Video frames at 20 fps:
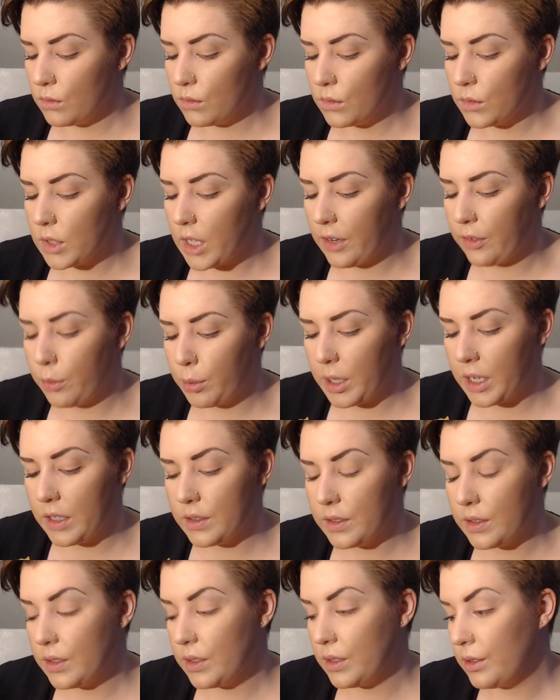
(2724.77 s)
everybody
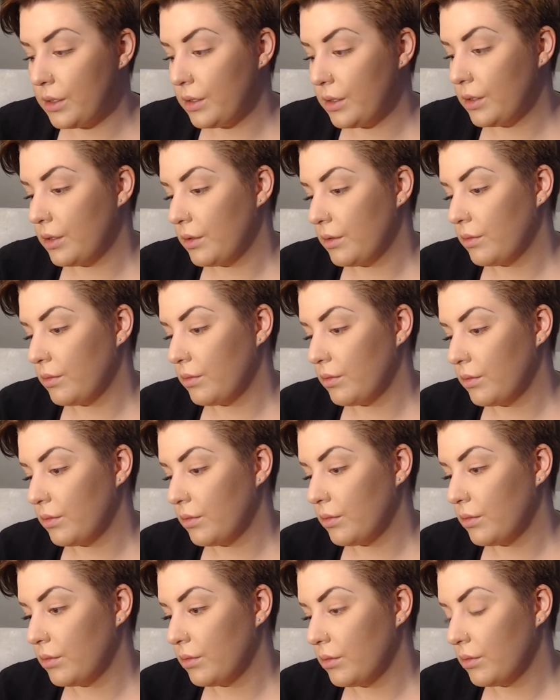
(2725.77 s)
else,
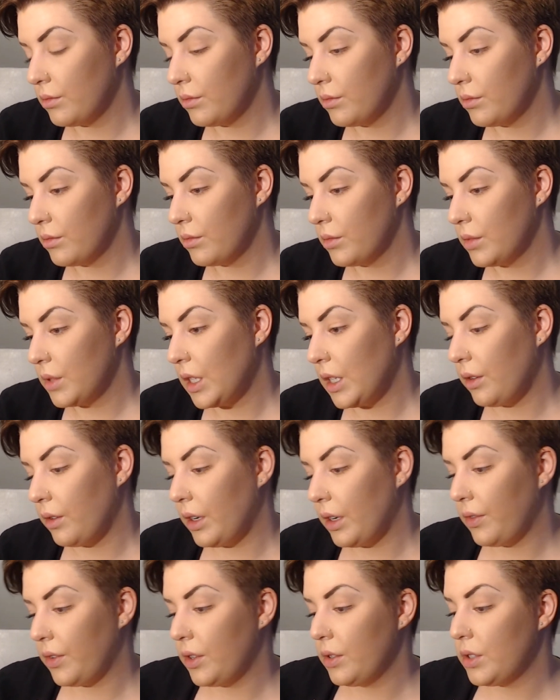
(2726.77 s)
you know,
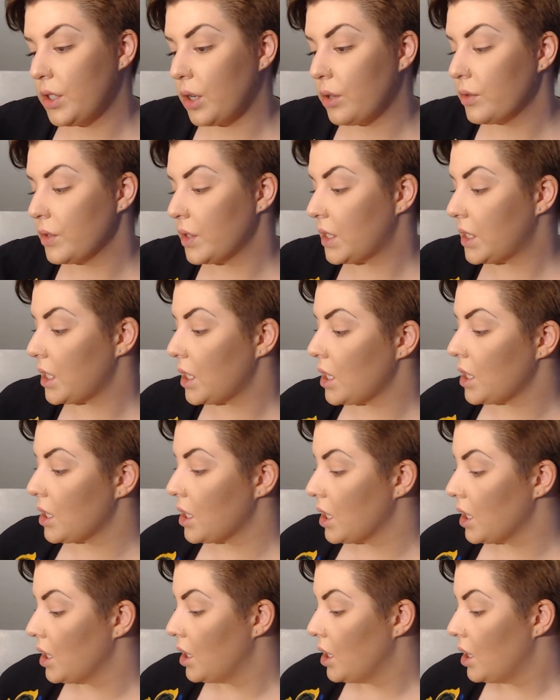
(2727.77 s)
if you don't see
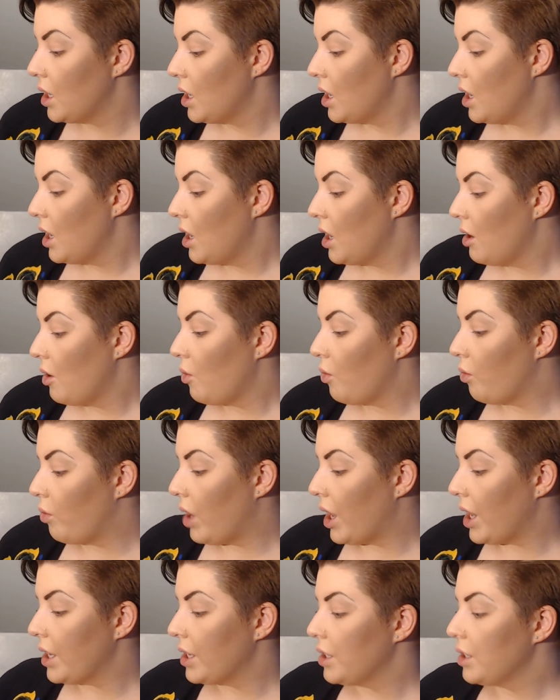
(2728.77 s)

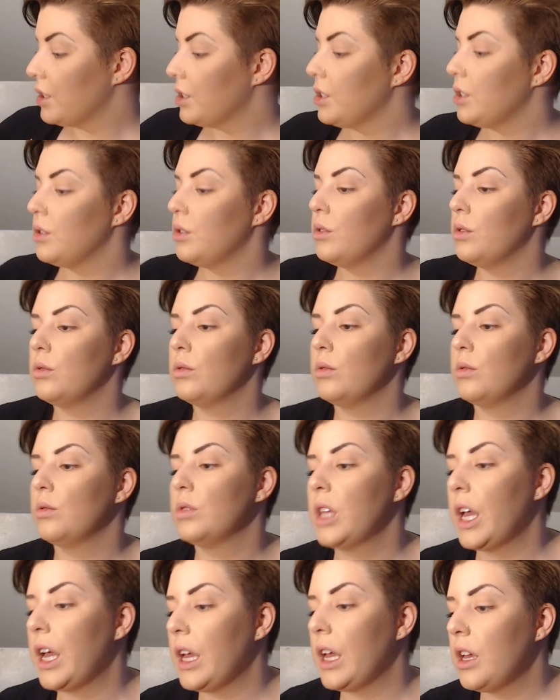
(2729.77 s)
what you
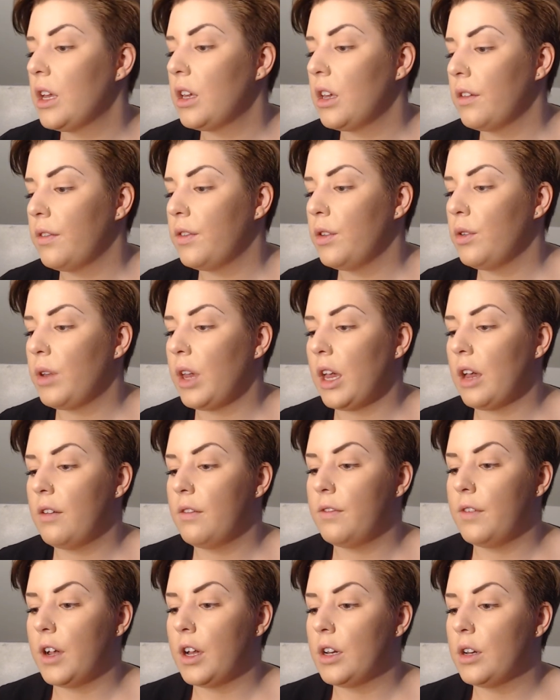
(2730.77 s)
like, if you can't
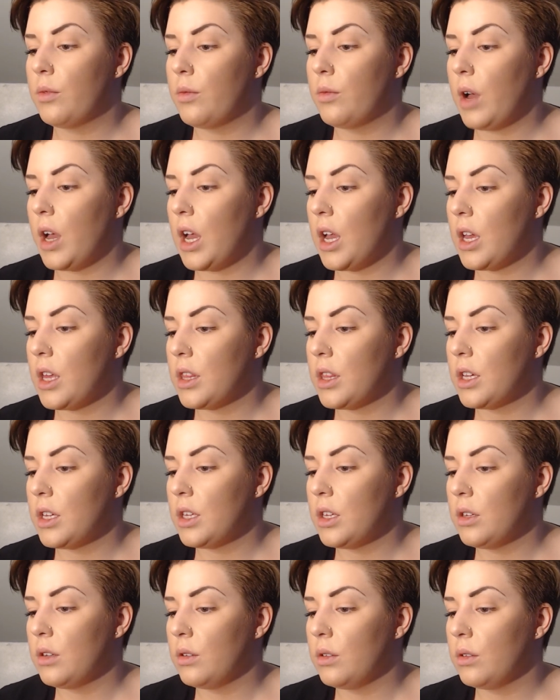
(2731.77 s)
find a way that
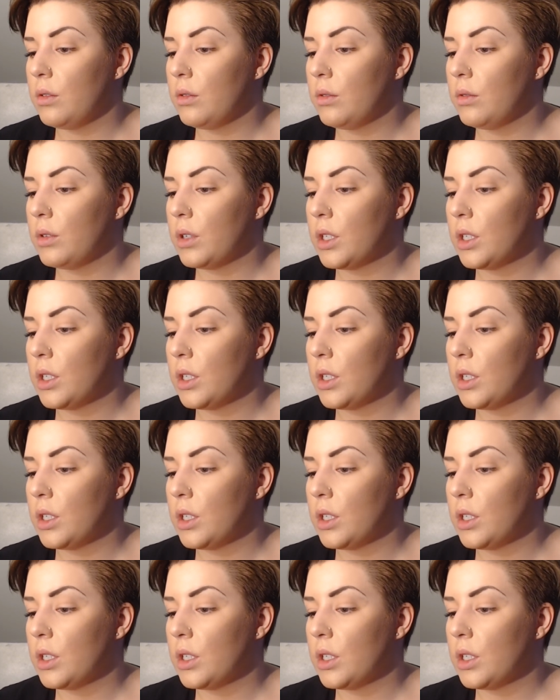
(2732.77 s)
you